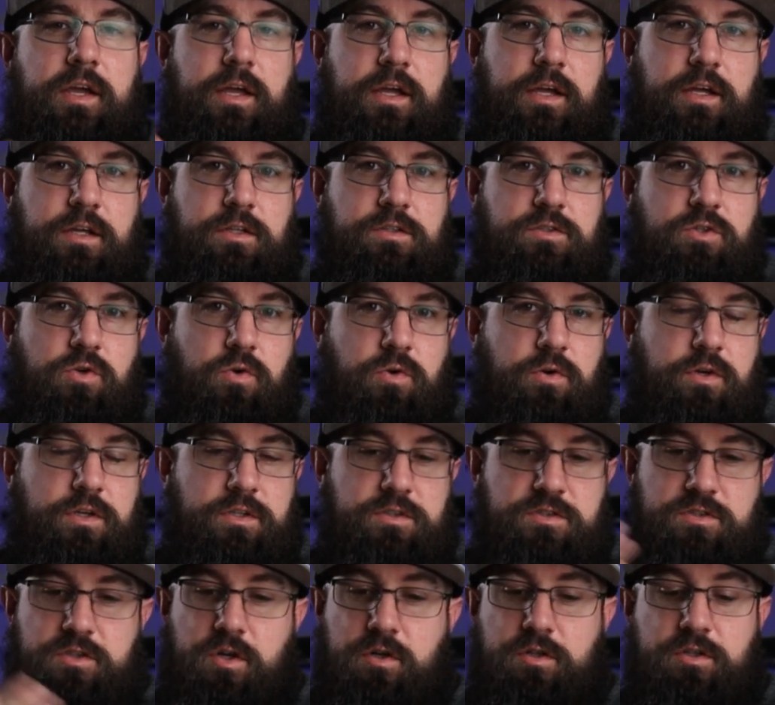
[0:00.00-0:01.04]
and
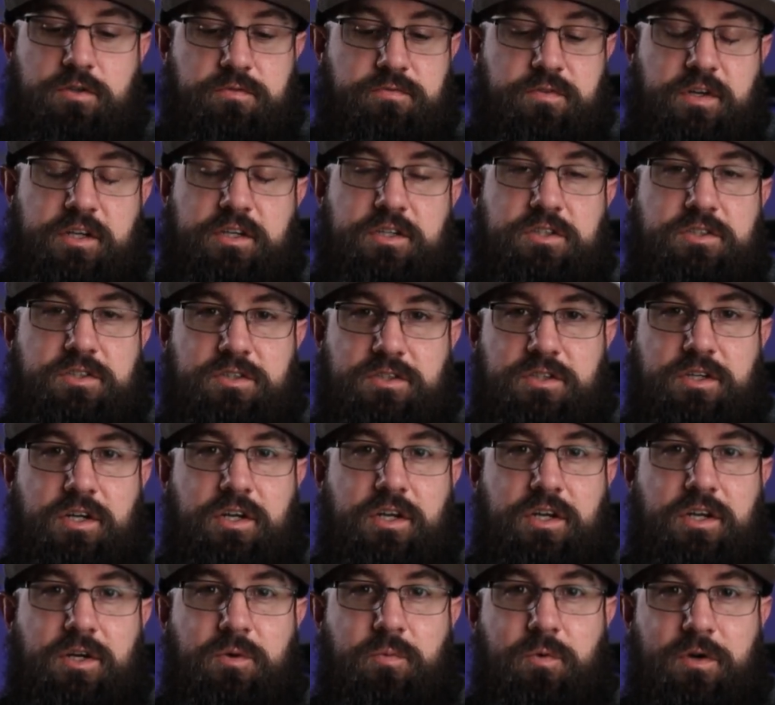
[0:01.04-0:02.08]
going start to finish
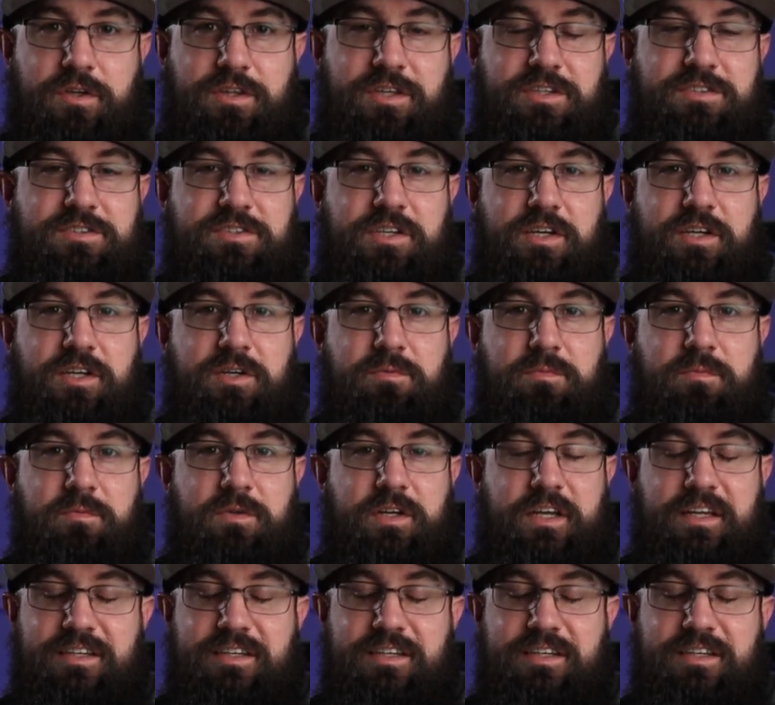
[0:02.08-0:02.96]
with his setup.